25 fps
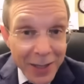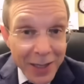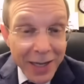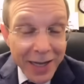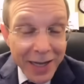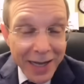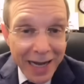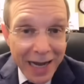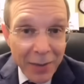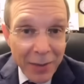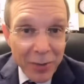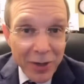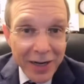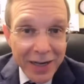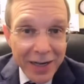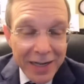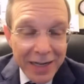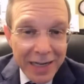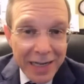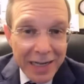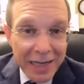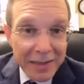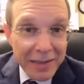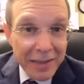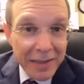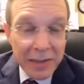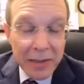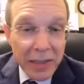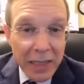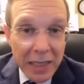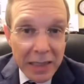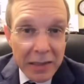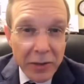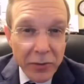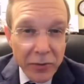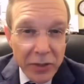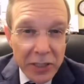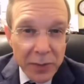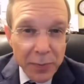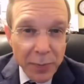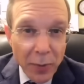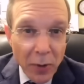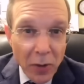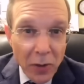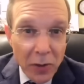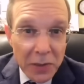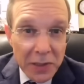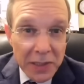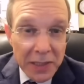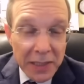camera. I didn't get a
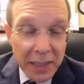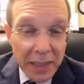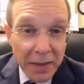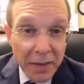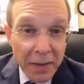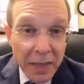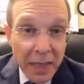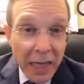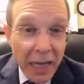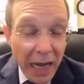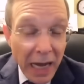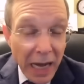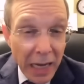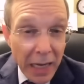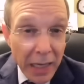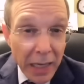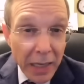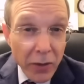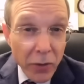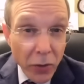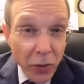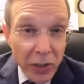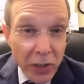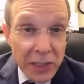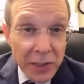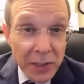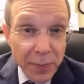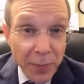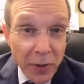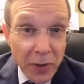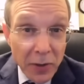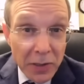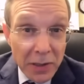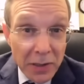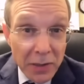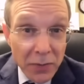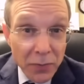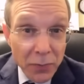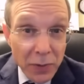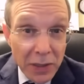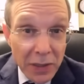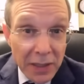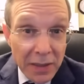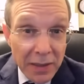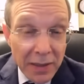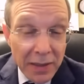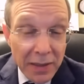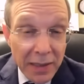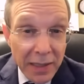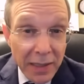response. And I corresponded
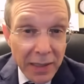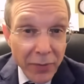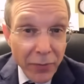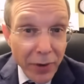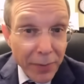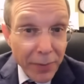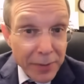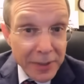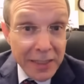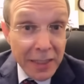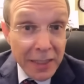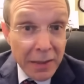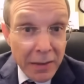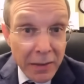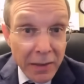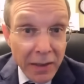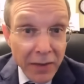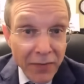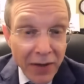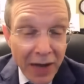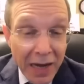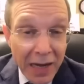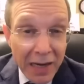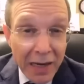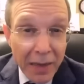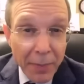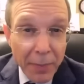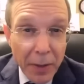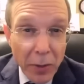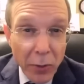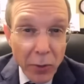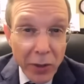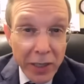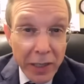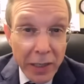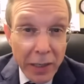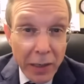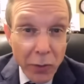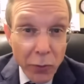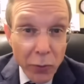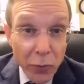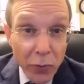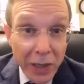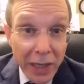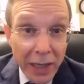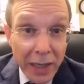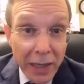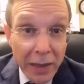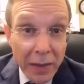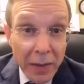with Representative Anna Paulina
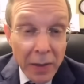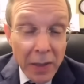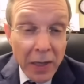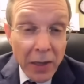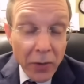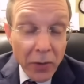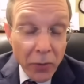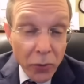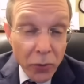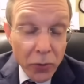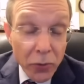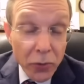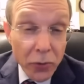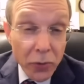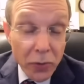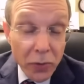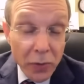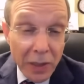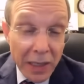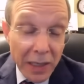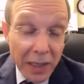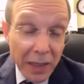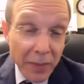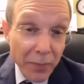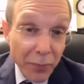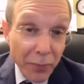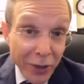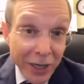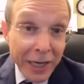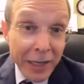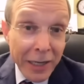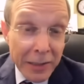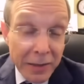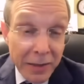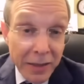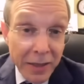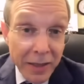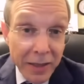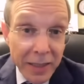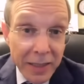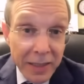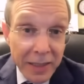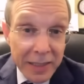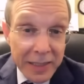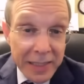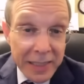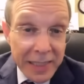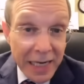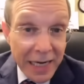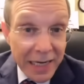Luna, who brilliantly
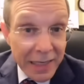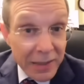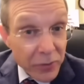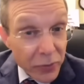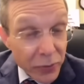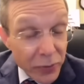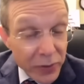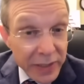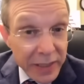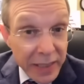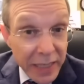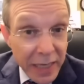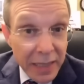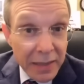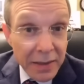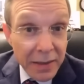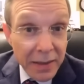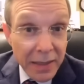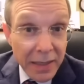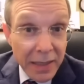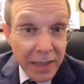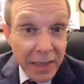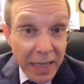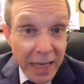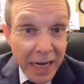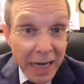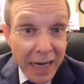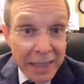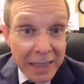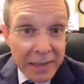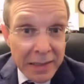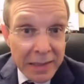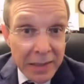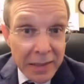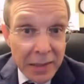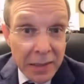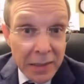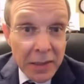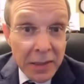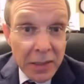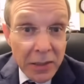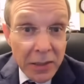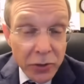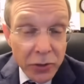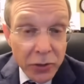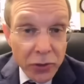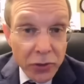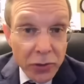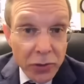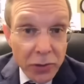decided to send a letter
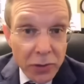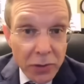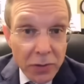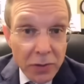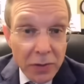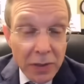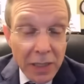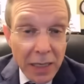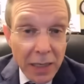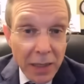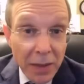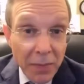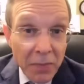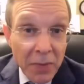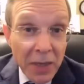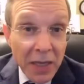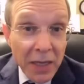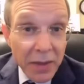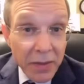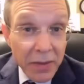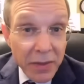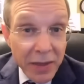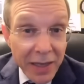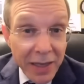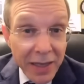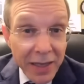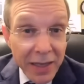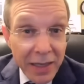to the